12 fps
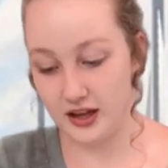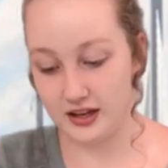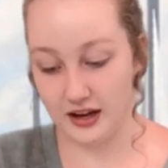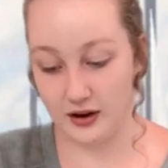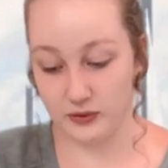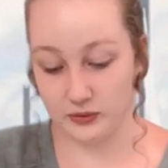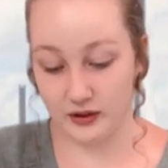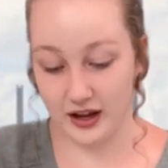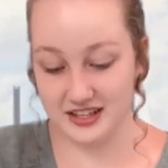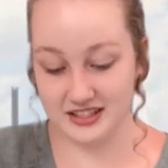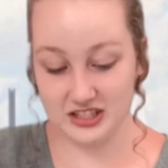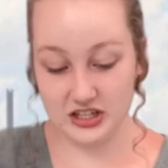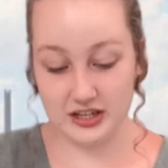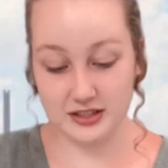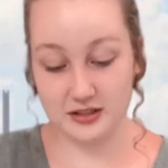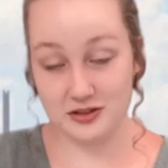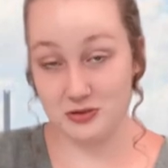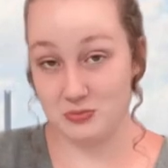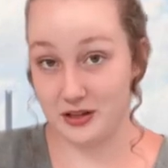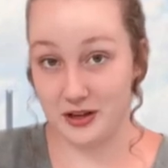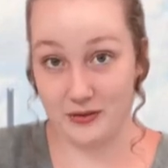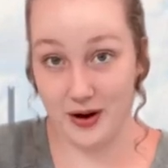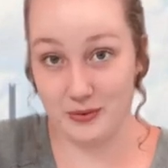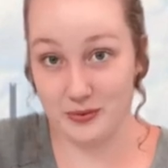Now, I suggest you play
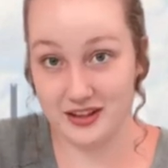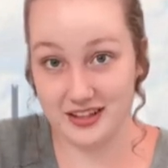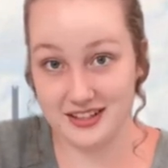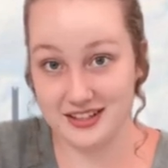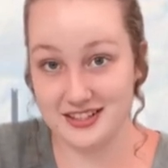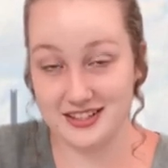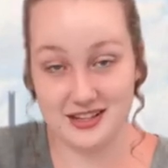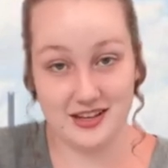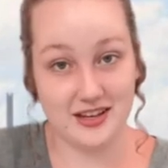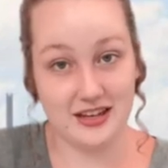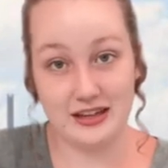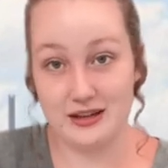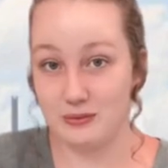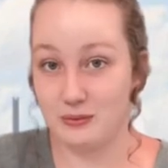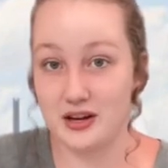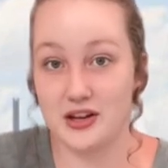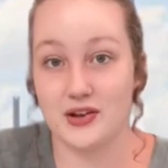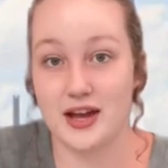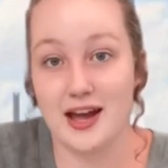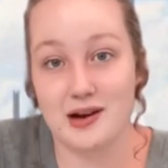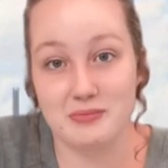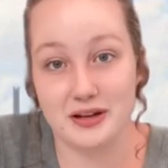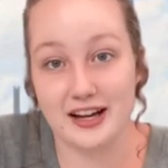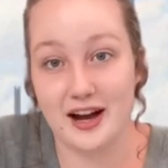around with it, see what you can
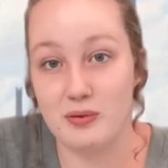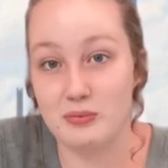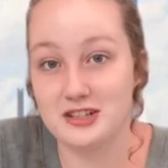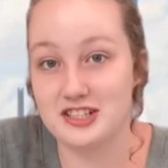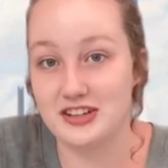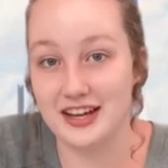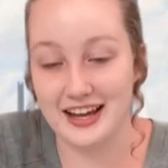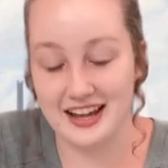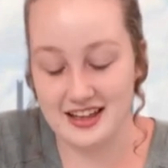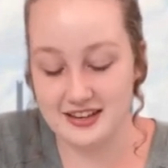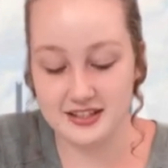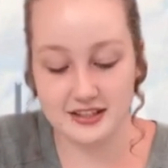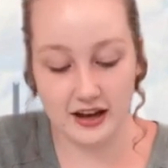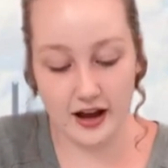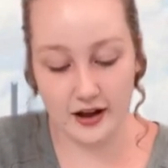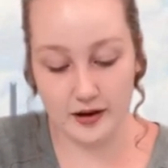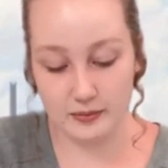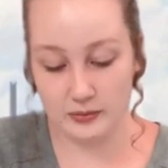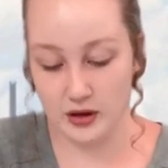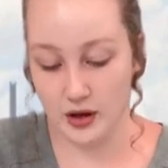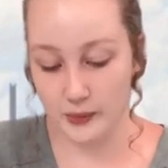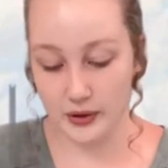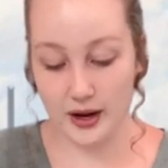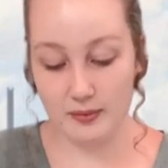pick up, what you can't.
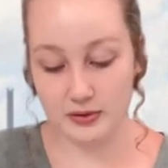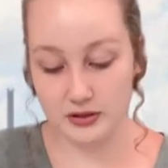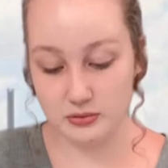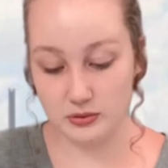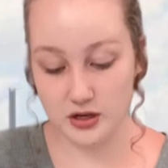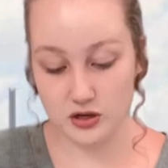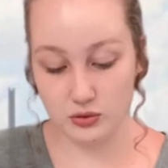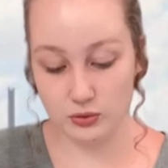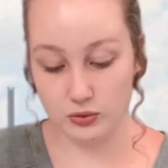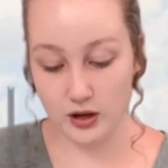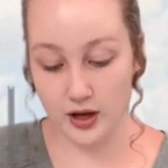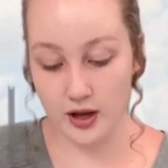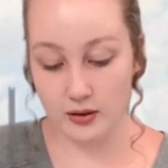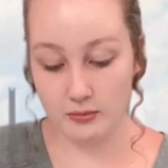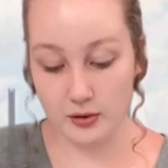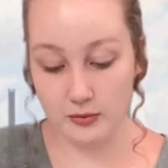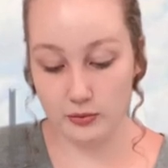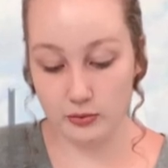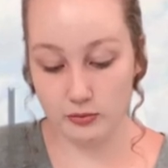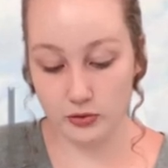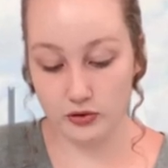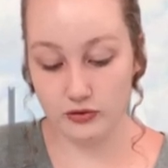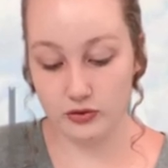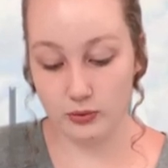What happens when you maybe
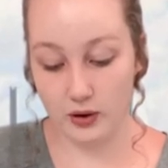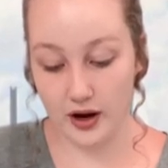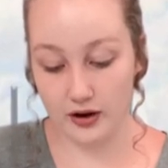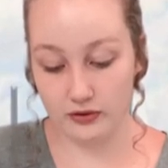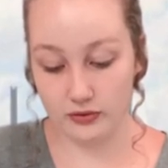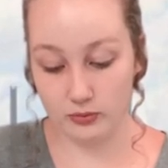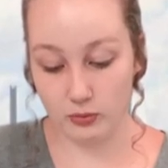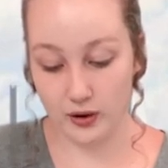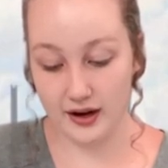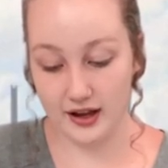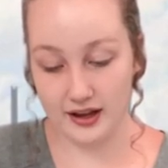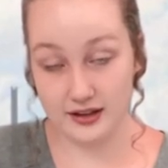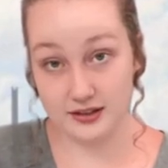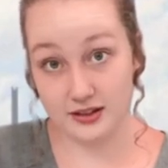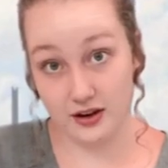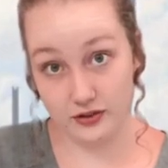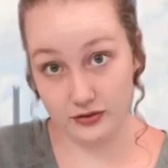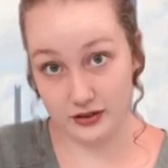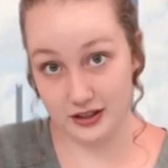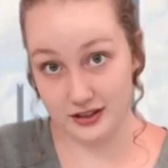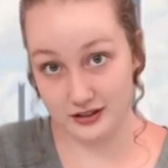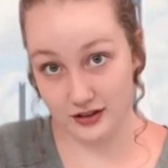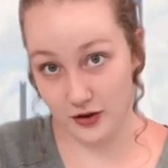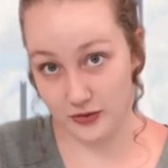remove the wire from one end carefully,
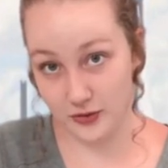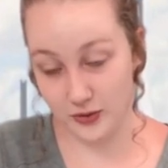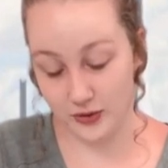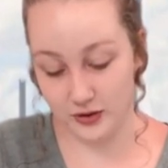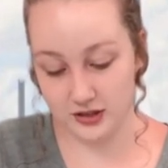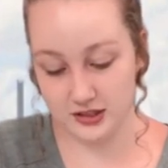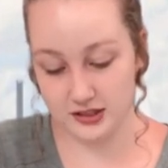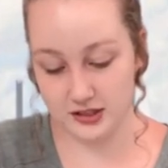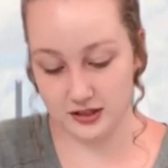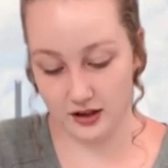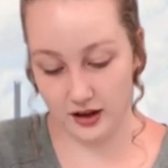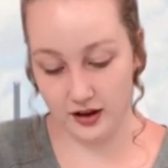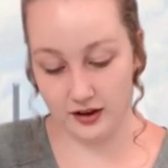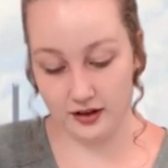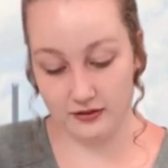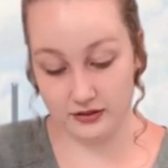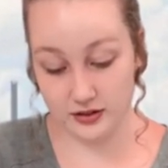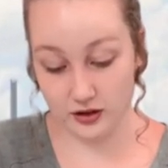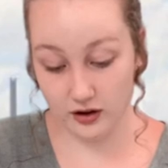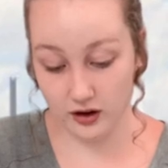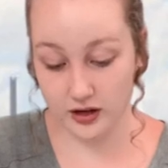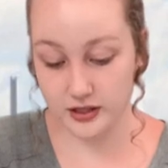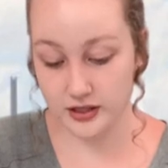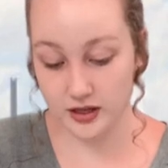of course. If it's
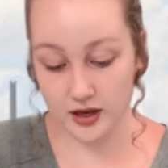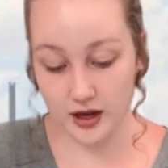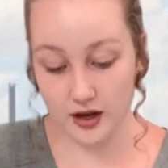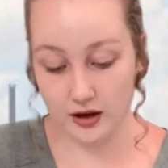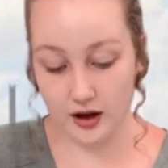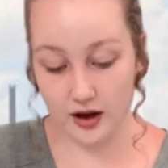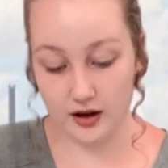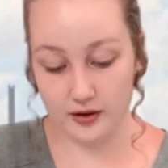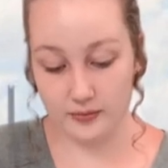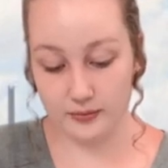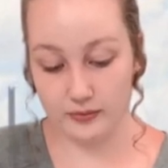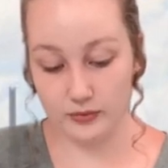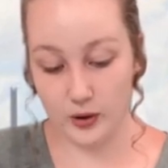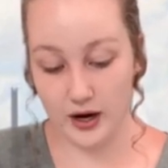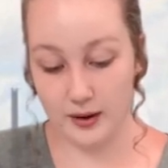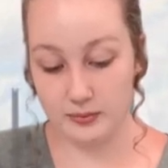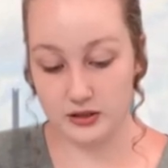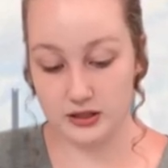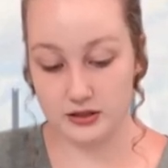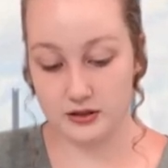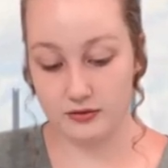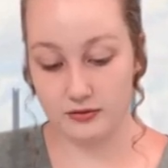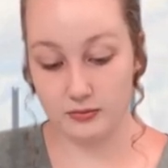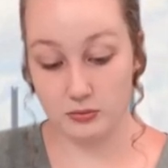hot, what happens
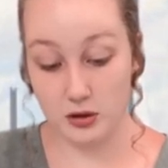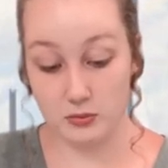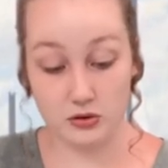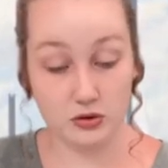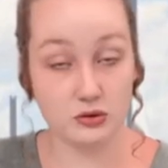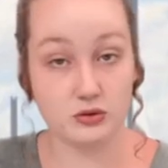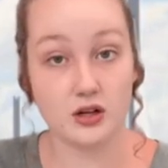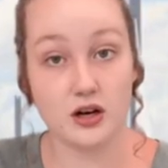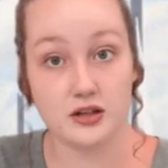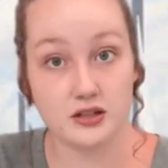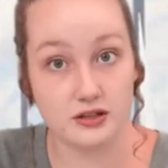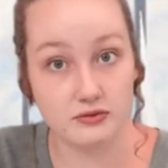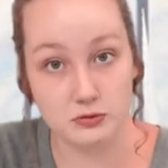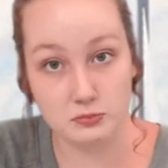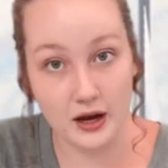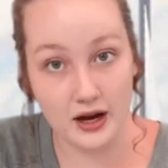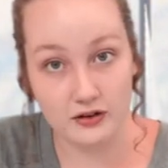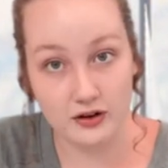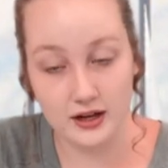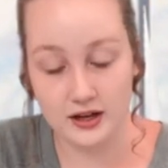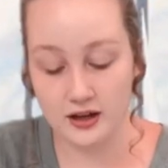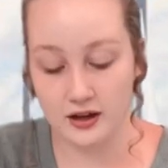if maybe you use it on a different battery?